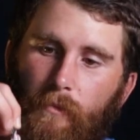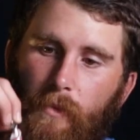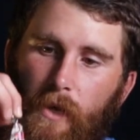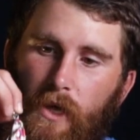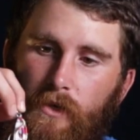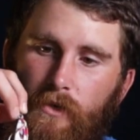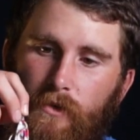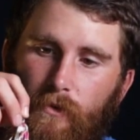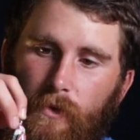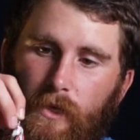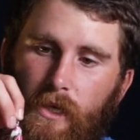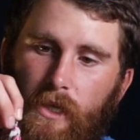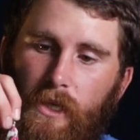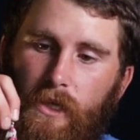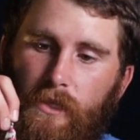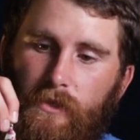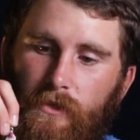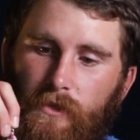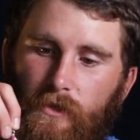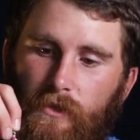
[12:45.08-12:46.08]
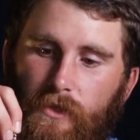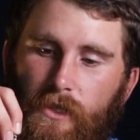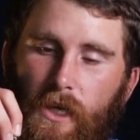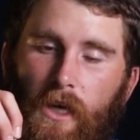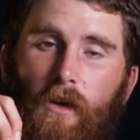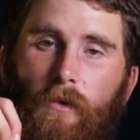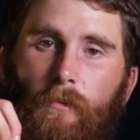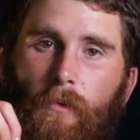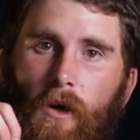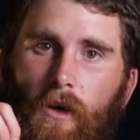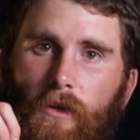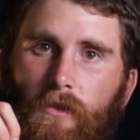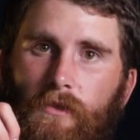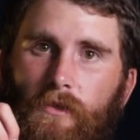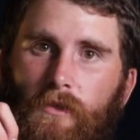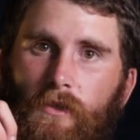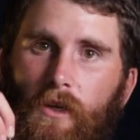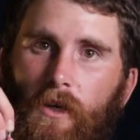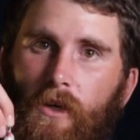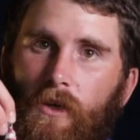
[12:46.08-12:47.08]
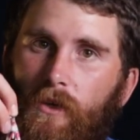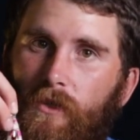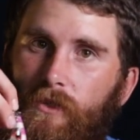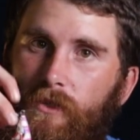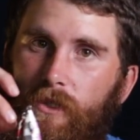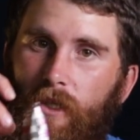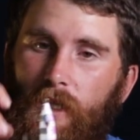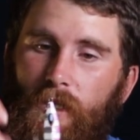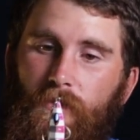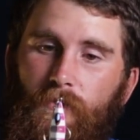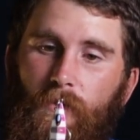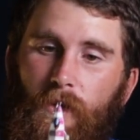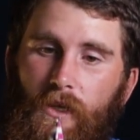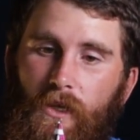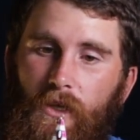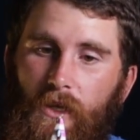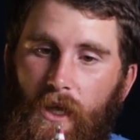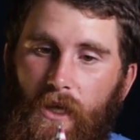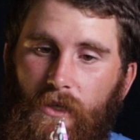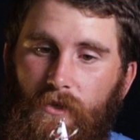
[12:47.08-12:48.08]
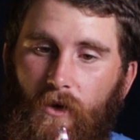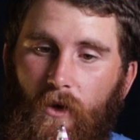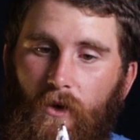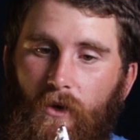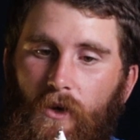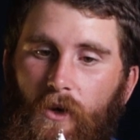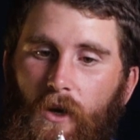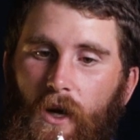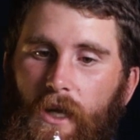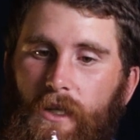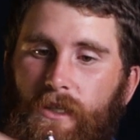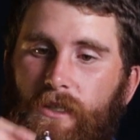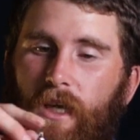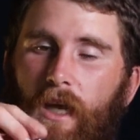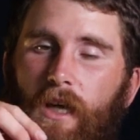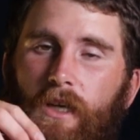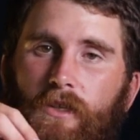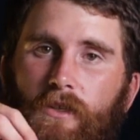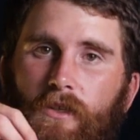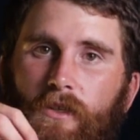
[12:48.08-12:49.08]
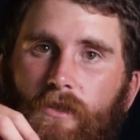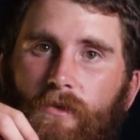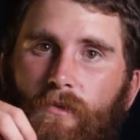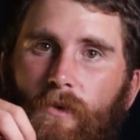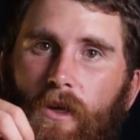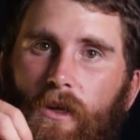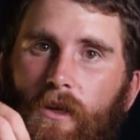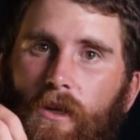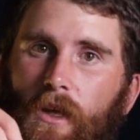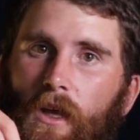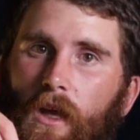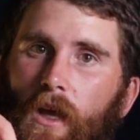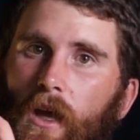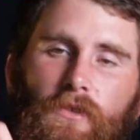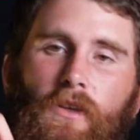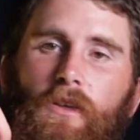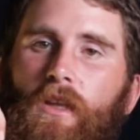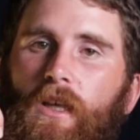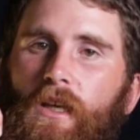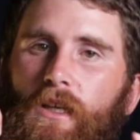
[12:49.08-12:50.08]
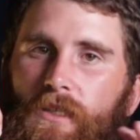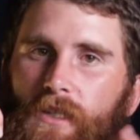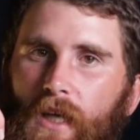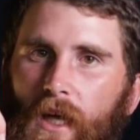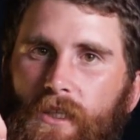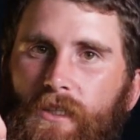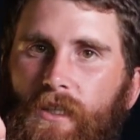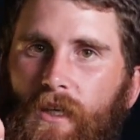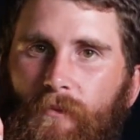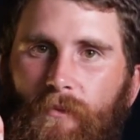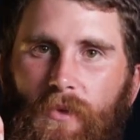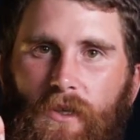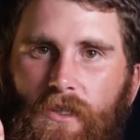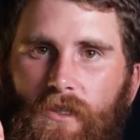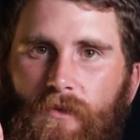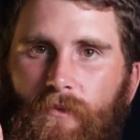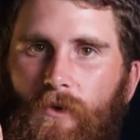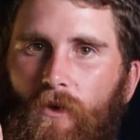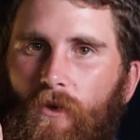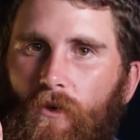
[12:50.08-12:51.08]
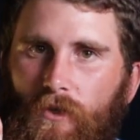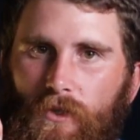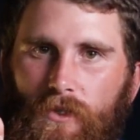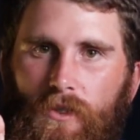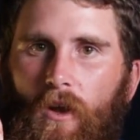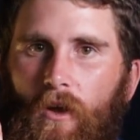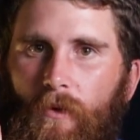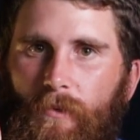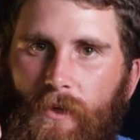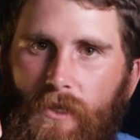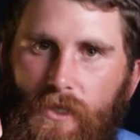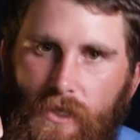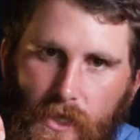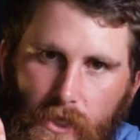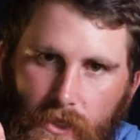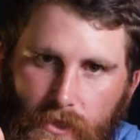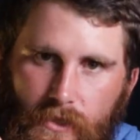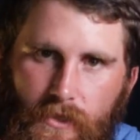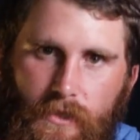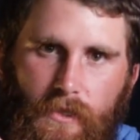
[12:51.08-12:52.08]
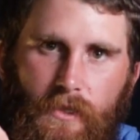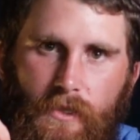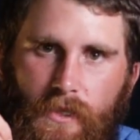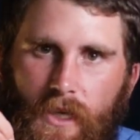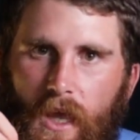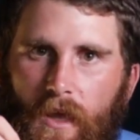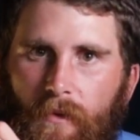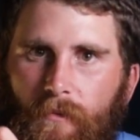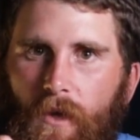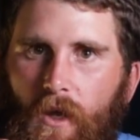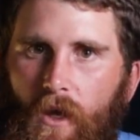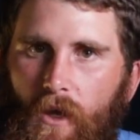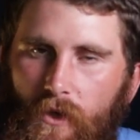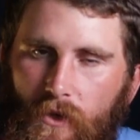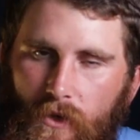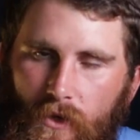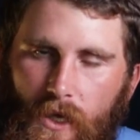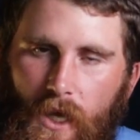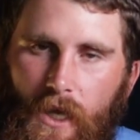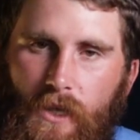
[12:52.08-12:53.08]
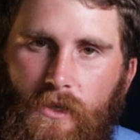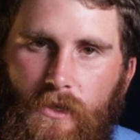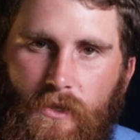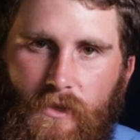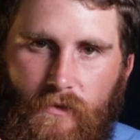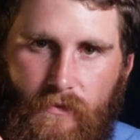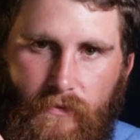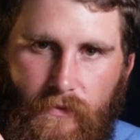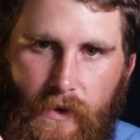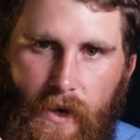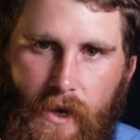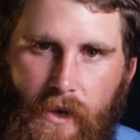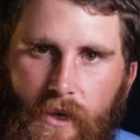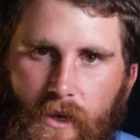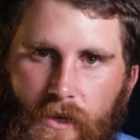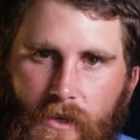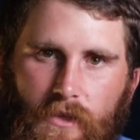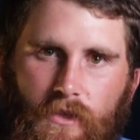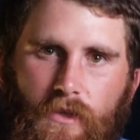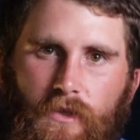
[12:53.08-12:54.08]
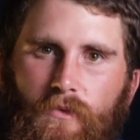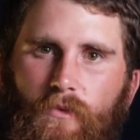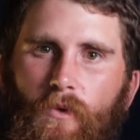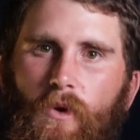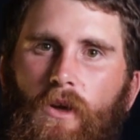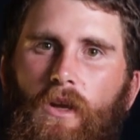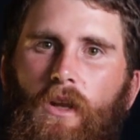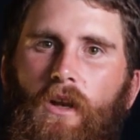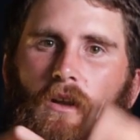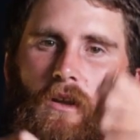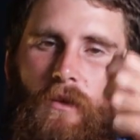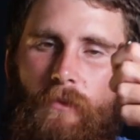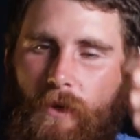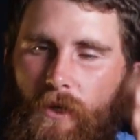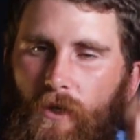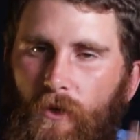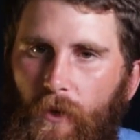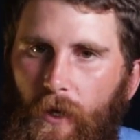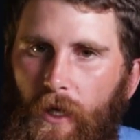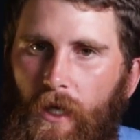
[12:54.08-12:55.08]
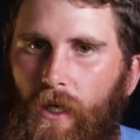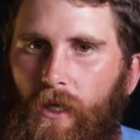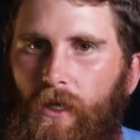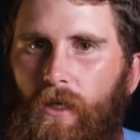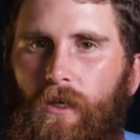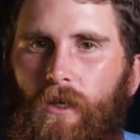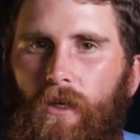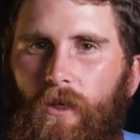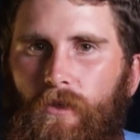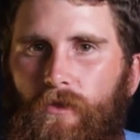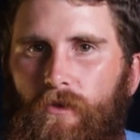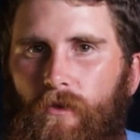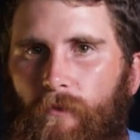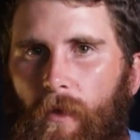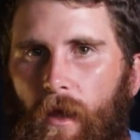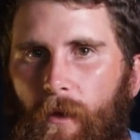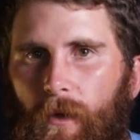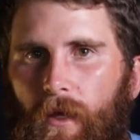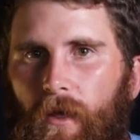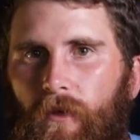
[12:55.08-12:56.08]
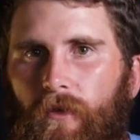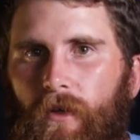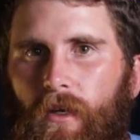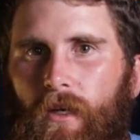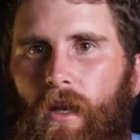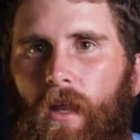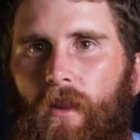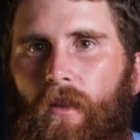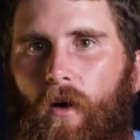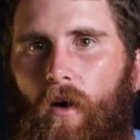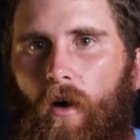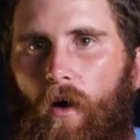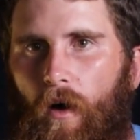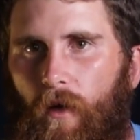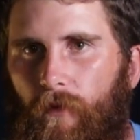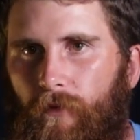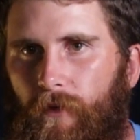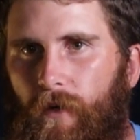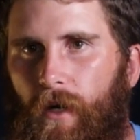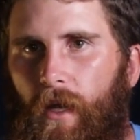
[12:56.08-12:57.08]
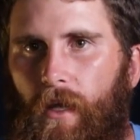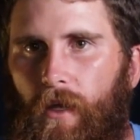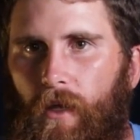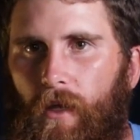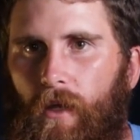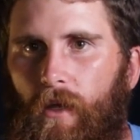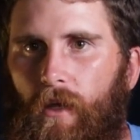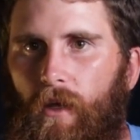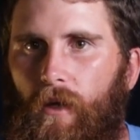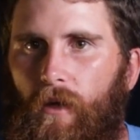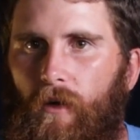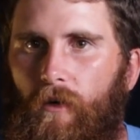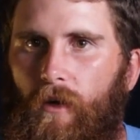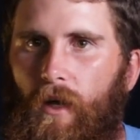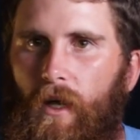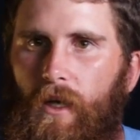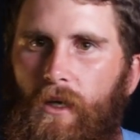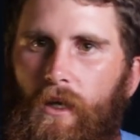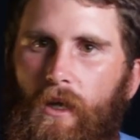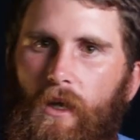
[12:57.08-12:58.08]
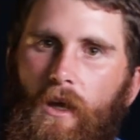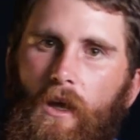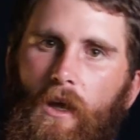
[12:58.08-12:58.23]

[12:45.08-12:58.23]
make sure one of these is in your tackle box, because this one has got crazy action as well. So the exact same principle, all slow pitch jigs is the same. You can just vary it and just work it a little bit quicker. So maybe give it another half crank, all right?